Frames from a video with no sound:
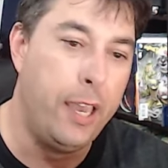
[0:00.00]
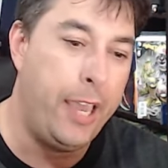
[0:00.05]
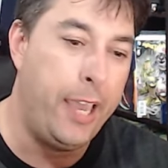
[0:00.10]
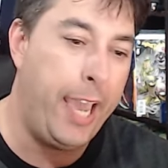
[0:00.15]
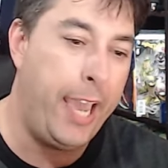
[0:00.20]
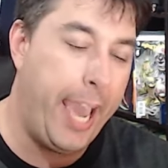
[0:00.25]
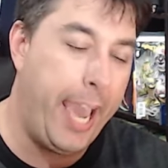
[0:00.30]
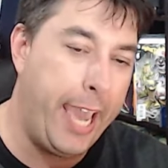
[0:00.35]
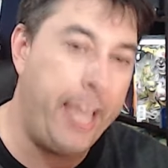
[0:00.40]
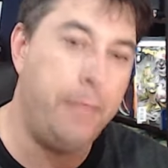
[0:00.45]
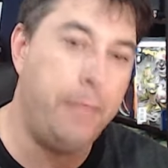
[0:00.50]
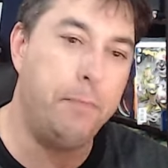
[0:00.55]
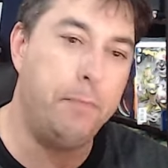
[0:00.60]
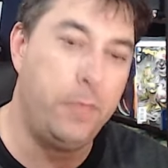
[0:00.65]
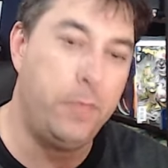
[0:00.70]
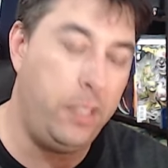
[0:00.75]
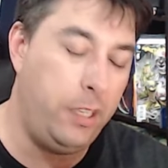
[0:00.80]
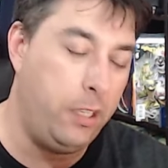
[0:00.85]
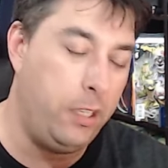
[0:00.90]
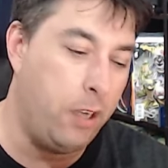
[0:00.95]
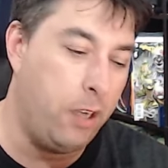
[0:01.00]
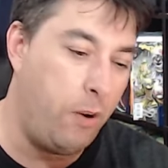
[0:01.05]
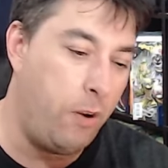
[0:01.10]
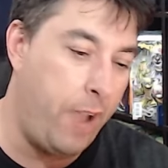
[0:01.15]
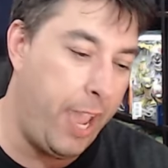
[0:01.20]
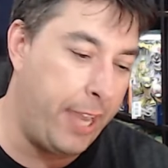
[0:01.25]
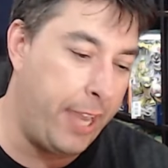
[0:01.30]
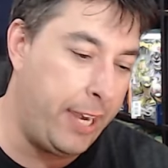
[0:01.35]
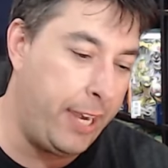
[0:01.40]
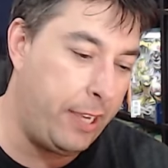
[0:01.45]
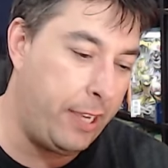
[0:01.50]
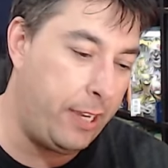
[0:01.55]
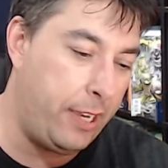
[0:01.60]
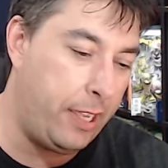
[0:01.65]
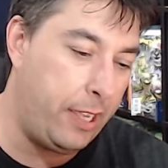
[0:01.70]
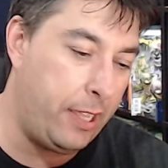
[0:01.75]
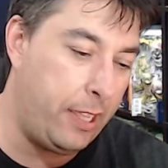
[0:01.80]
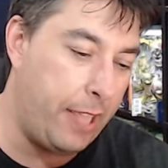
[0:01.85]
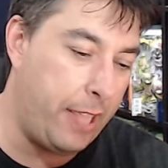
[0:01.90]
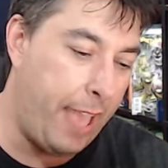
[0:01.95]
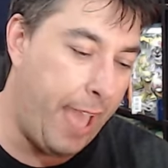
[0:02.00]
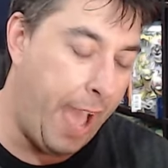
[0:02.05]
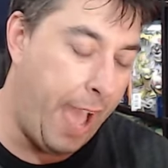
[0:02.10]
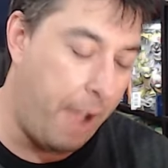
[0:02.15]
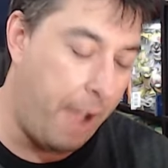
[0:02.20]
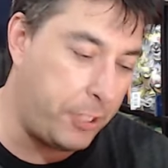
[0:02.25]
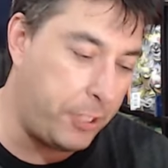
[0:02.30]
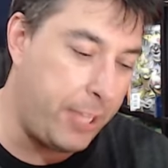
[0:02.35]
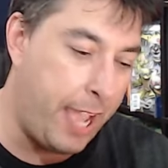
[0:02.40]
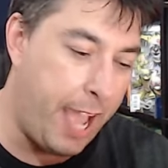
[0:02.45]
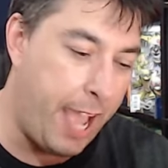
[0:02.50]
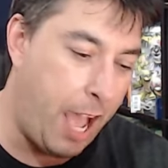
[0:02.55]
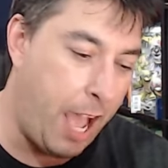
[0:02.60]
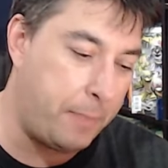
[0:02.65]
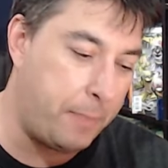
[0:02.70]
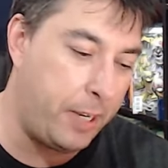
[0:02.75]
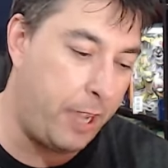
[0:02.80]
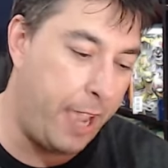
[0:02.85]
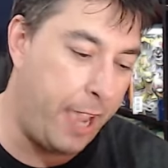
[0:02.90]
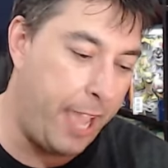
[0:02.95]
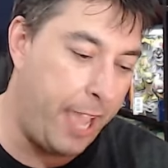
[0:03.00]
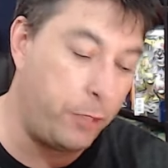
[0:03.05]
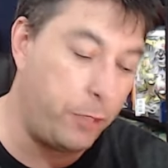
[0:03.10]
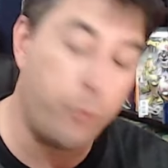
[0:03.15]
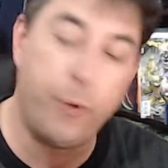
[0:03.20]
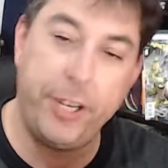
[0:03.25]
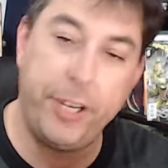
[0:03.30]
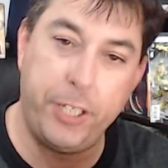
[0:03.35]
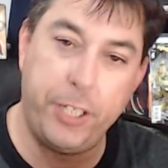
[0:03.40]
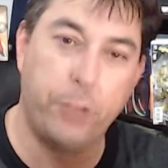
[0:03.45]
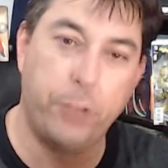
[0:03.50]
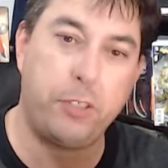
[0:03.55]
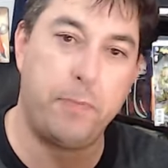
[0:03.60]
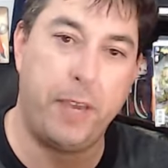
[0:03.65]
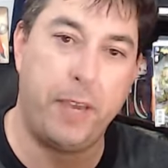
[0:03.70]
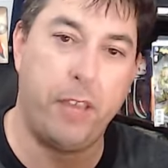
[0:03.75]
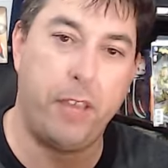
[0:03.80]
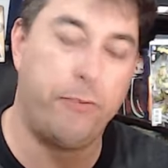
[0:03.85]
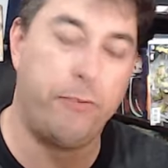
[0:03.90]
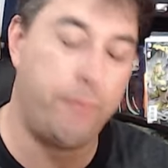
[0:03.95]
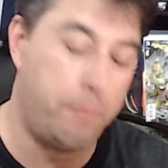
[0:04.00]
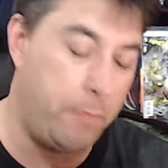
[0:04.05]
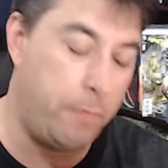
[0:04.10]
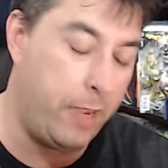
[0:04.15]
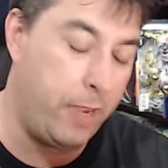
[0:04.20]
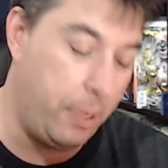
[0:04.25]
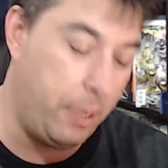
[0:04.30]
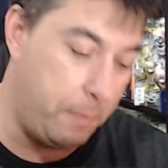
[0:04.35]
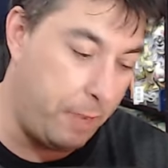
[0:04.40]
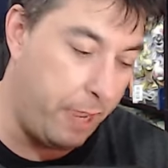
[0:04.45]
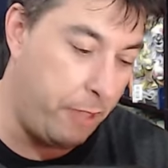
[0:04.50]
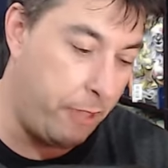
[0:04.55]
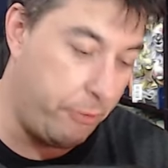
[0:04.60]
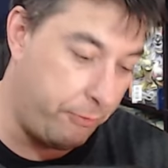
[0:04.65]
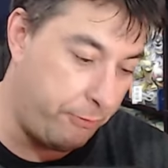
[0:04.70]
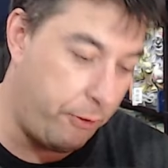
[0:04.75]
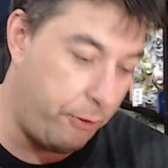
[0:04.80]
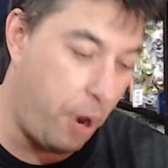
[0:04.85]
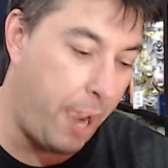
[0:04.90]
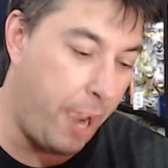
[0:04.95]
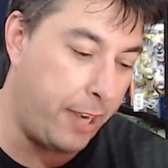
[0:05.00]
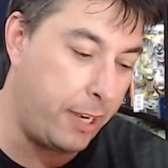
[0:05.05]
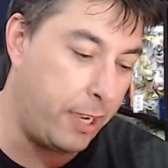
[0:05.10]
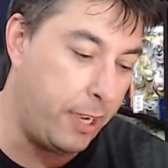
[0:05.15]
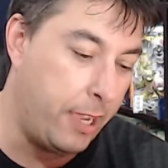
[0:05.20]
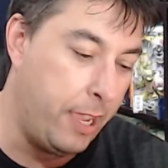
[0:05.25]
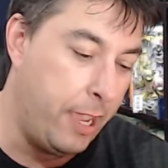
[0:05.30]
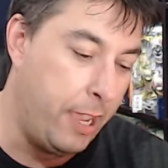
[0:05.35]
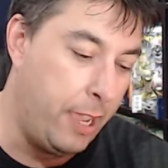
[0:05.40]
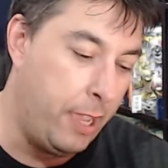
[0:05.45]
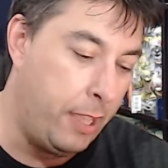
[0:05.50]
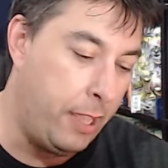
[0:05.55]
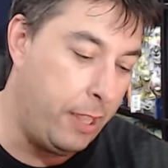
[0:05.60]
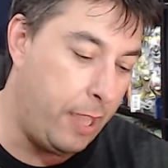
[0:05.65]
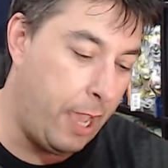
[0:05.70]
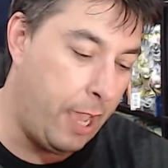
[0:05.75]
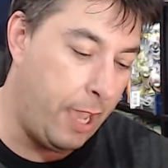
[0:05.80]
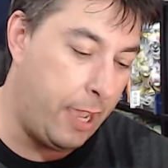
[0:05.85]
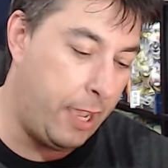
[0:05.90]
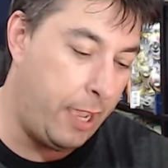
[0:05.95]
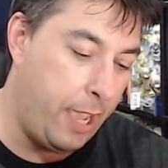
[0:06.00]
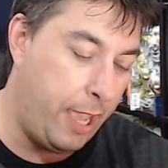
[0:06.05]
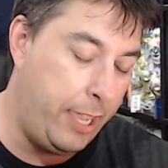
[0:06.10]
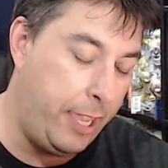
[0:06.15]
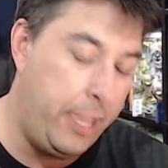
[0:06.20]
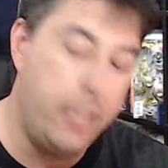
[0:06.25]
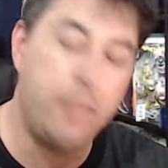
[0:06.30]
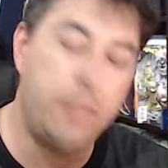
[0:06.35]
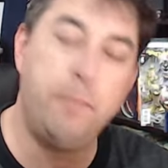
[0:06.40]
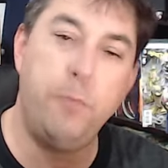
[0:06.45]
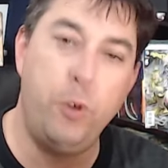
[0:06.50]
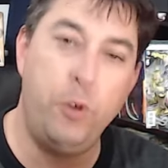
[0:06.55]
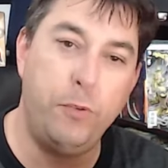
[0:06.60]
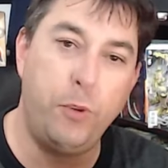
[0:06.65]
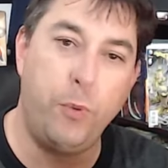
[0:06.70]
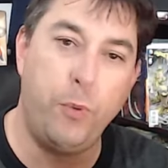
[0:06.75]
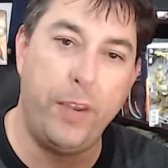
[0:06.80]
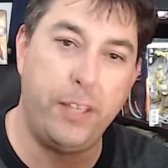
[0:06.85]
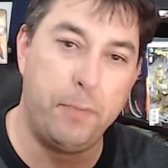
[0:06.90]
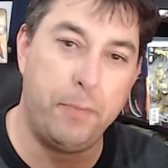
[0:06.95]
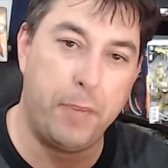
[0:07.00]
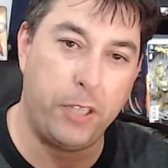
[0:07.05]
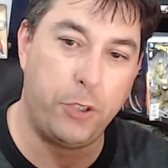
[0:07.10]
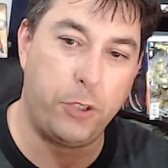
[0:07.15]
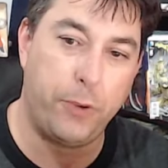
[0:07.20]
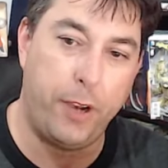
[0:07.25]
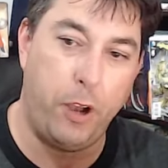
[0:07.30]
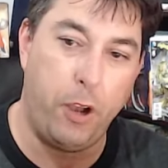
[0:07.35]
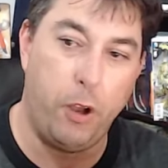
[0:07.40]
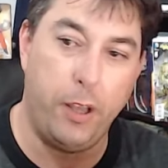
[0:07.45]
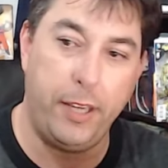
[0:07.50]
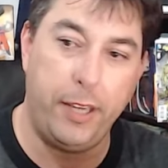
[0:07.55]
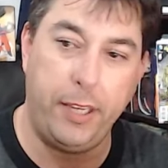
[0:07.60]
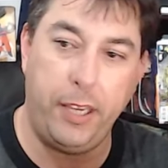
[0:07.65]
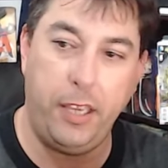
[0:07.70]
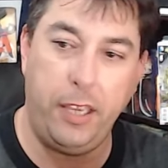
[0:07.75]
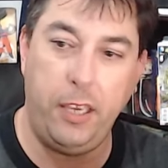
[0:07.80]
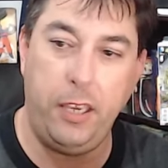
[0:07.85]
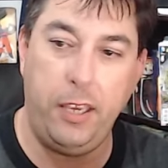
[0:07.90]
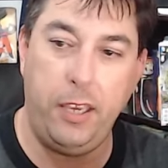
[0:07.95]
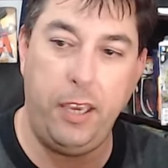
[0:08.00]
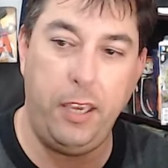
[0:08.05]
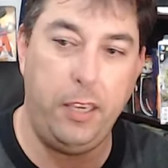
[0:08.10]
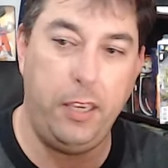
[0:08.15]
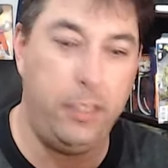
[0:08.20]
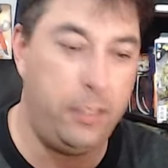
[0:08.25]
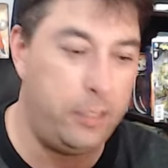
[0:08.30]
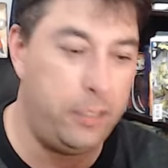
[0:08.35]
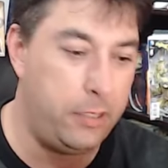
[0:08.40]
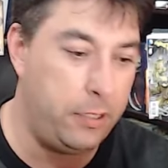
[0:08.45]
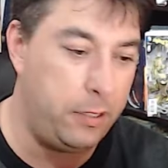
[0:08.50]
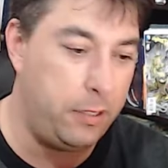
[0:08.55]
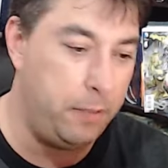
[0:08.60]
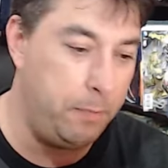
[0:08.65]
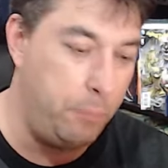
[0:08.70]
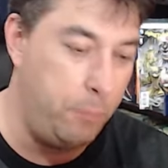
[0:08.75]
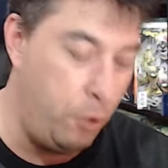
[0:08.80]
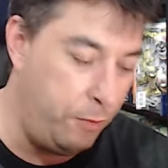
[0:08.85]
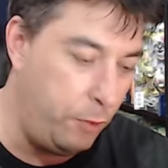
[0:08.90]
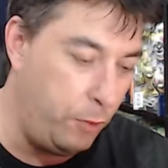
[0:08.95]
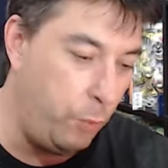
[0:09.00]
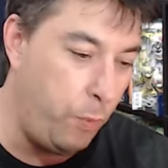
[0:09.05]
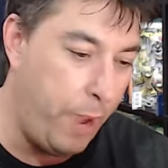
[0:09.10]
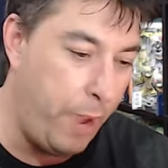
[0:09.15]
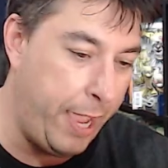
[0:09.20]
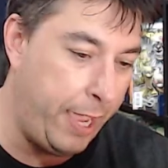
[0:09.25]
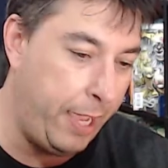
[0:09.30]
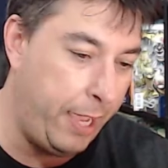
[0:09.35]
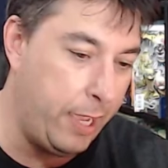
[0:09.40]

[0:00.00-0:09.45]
Eight, you know, and then after that happened, I had to reach out to my other, my, my other friend. Uh, he had moved away to Montreal, and he, he moved away